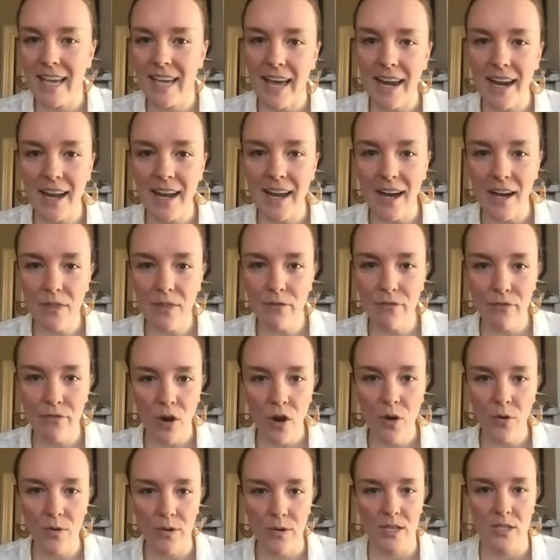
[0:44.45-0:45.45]
to get on the
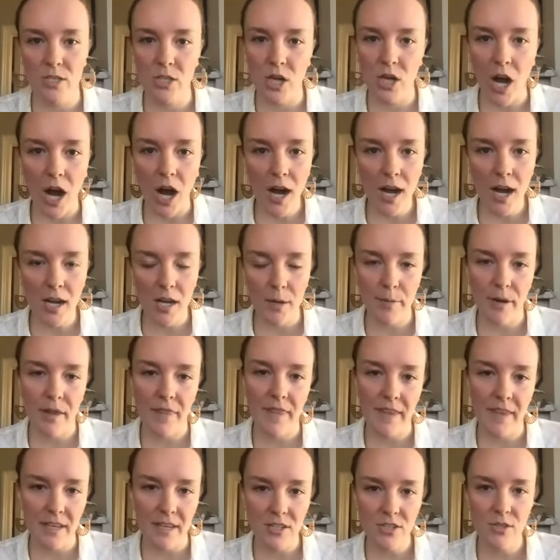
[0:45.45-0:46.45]
phone and talk
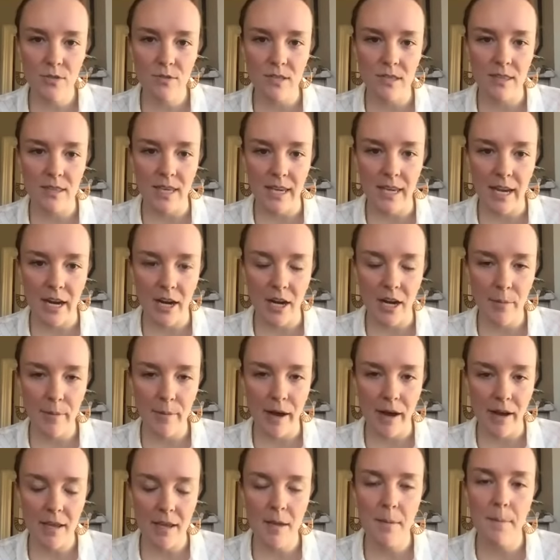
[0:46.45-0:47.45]
about the issues that they care
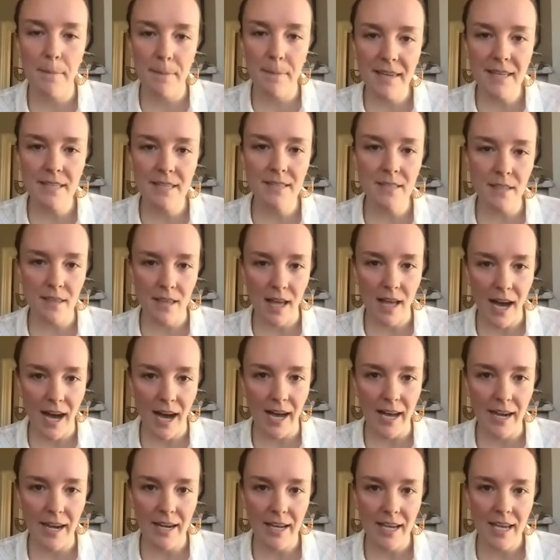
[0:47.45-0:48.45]
about, it means a lot.